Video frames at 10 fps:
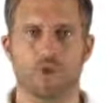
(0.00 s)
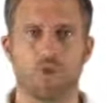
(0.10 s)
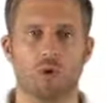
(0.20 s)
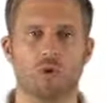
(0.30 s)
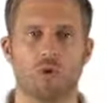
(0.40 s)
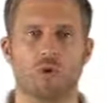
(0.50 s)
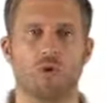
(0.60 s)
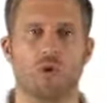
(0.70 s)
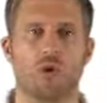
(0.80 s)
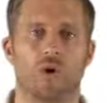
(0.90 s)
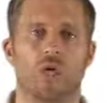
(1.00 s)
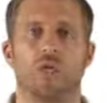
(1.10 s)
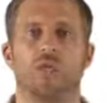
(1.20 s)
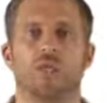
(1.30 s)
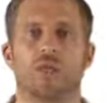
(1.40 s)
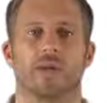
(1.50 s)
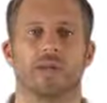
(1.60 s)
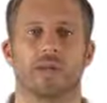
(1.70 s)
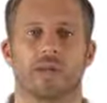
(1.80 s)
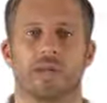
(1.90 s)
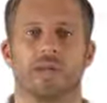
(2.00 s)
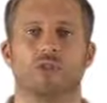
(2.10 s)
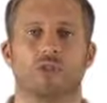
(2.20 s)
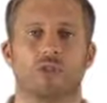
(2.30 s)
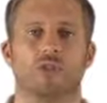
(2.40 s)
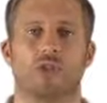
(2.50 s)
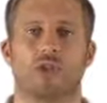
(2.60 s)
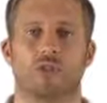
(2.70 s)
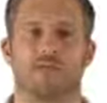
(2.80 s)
What to look for? So it's recommended you choose a product with